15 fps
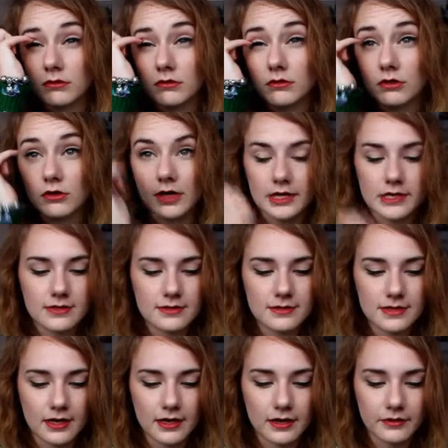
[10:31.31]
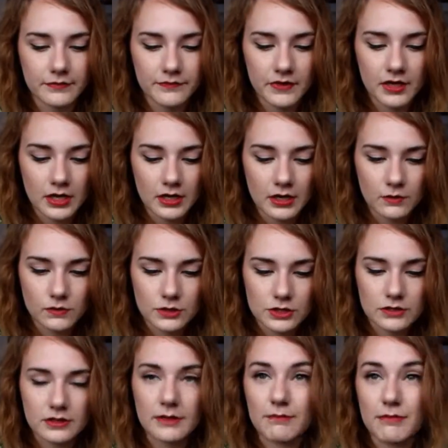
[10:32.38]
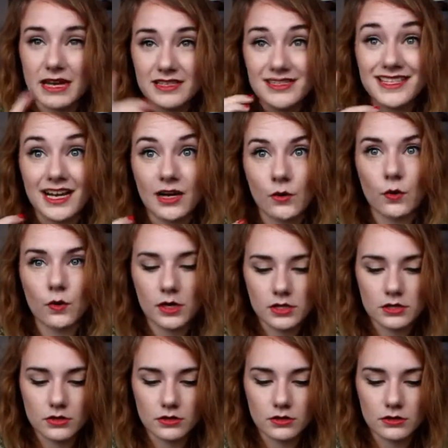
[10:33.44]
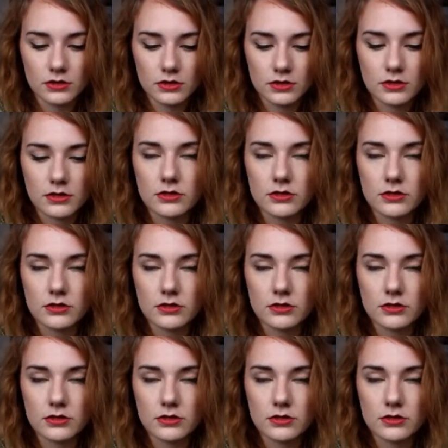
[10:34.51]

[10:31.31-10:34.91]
crease there, and then blend it out quite a lot.